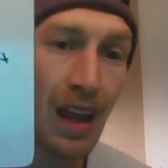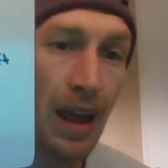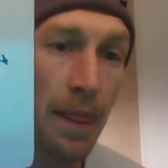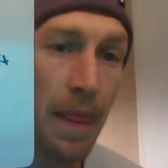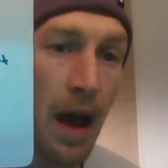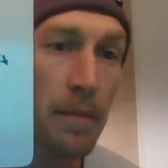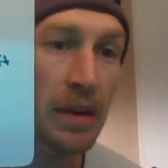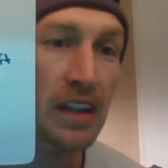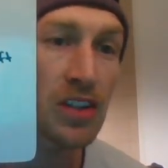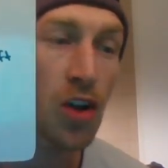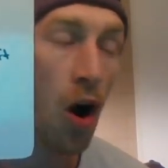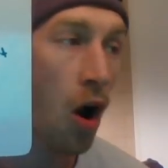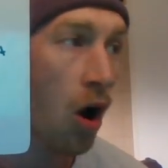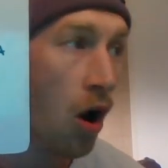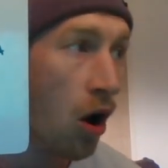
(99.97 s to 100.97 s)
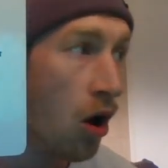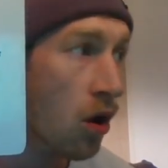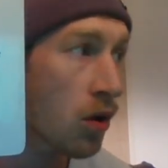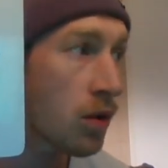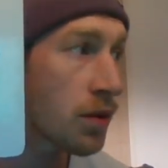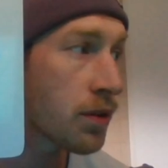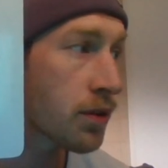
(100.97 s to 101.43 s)
That means
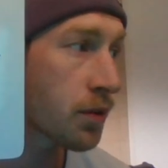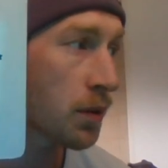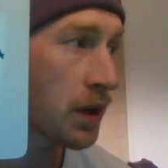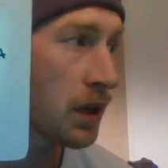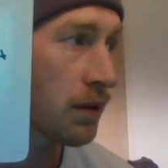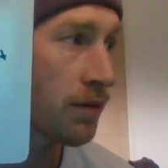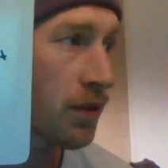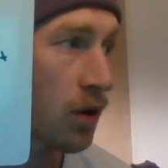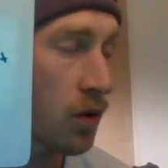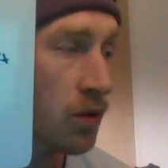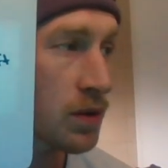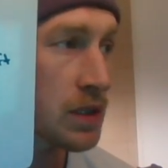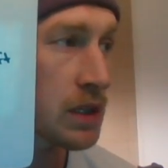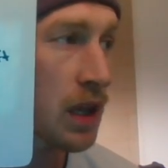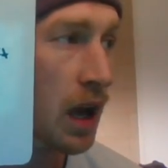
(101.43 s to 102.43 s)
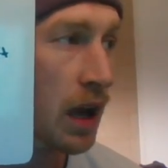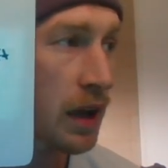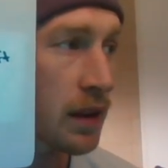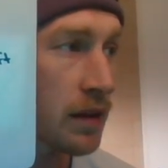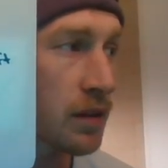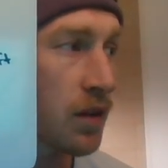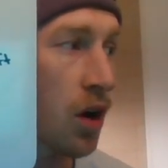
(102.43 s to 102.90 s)
all 3 of those
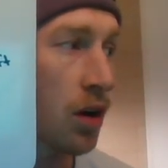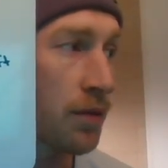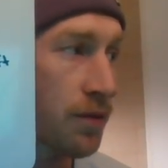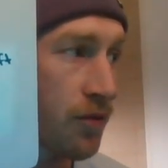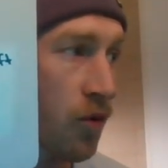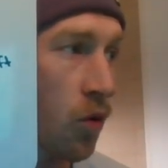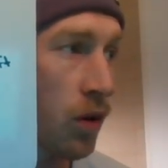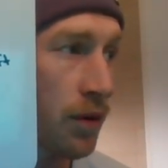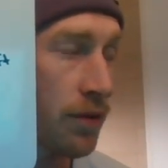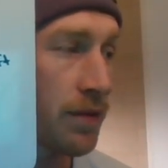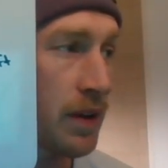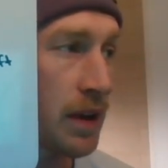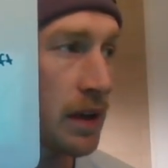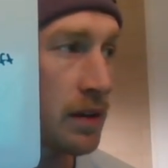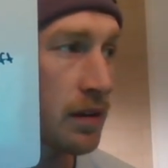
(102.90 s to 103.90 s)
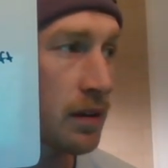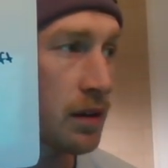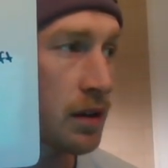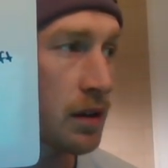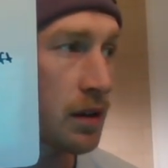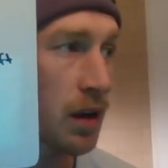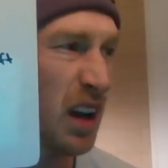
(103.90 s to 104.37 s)
lines are 4 feet.
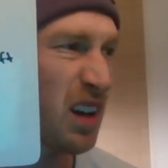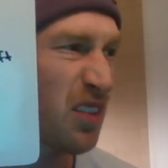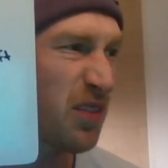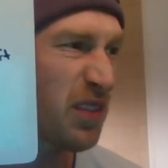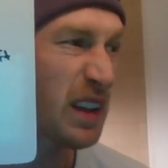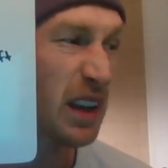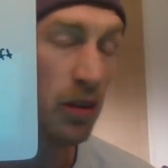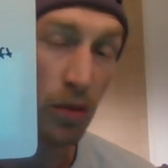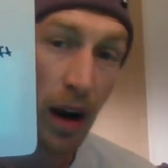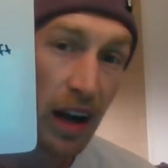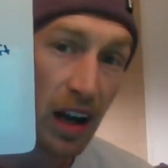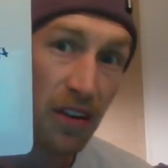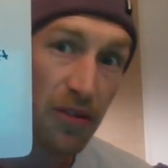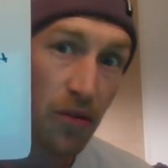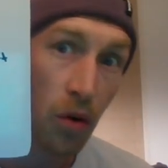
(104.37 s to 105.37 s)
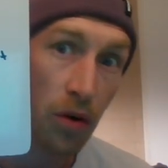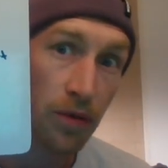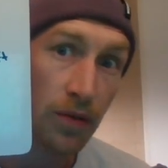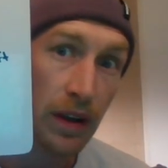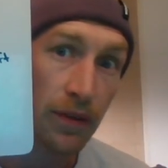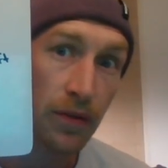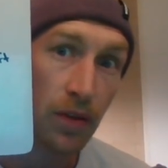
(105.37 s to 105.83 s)
I didn't feel like writing 4
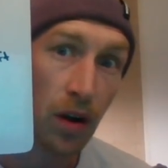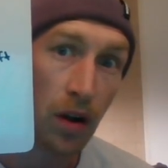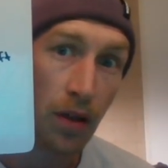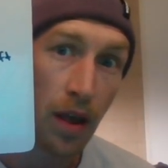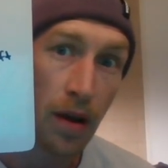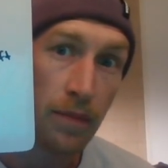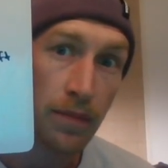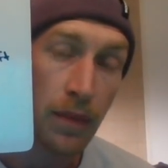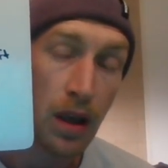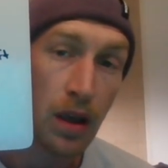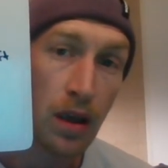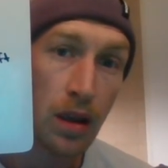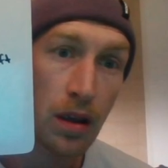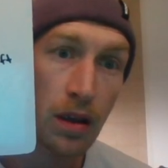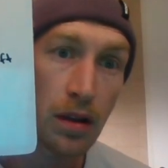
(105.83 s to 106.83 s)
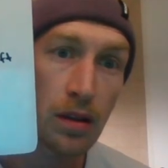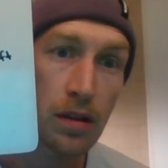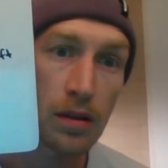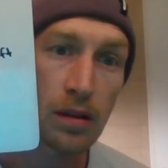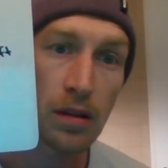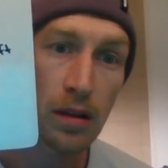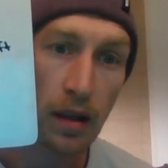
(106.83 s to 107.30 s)
feet for all of them.
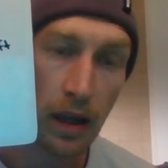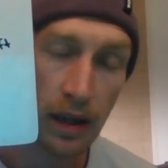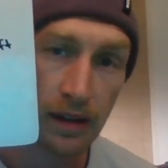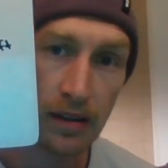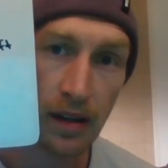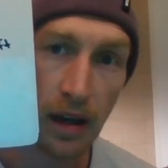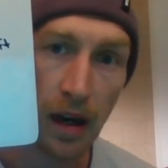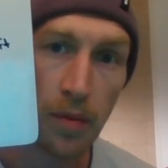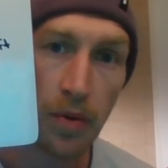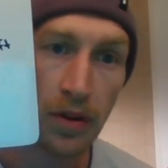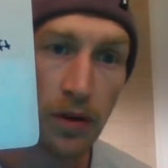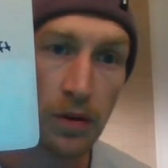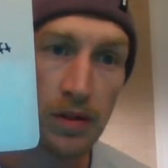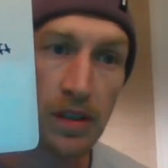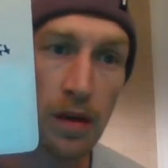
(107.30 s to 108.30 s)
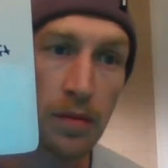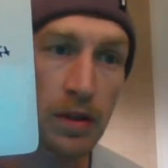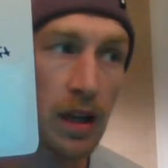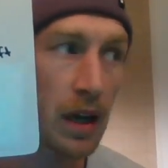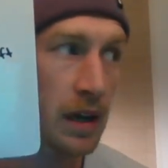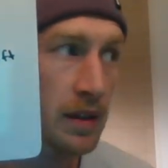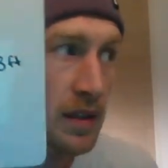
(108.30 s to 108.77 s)
Instead, I put those double
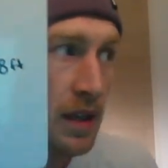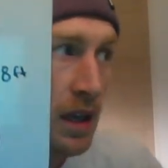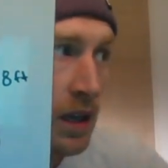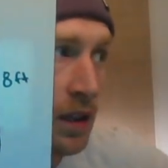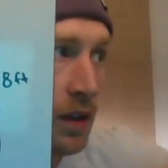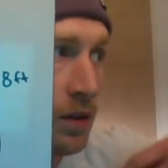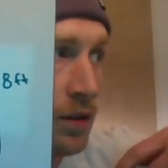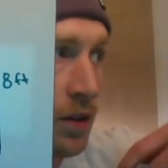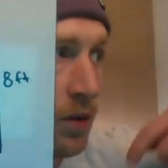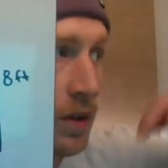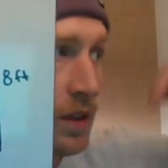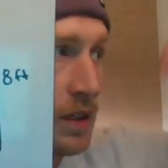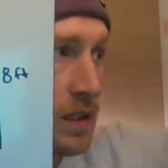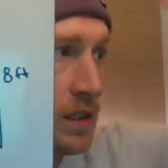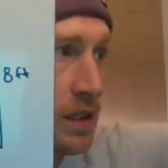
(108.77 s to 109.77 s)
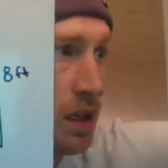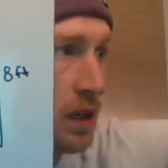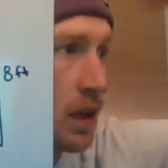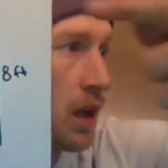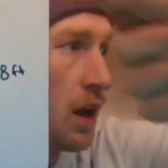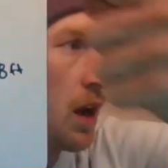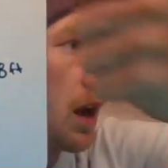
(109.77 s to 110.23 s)
lines. You'll notice
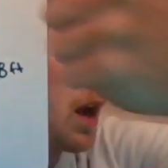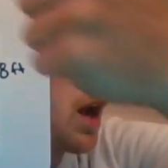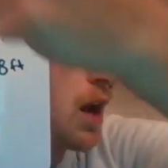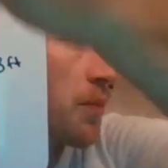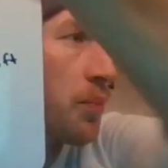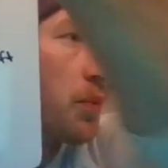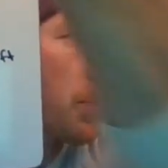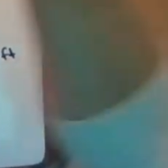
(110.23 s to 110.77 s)
up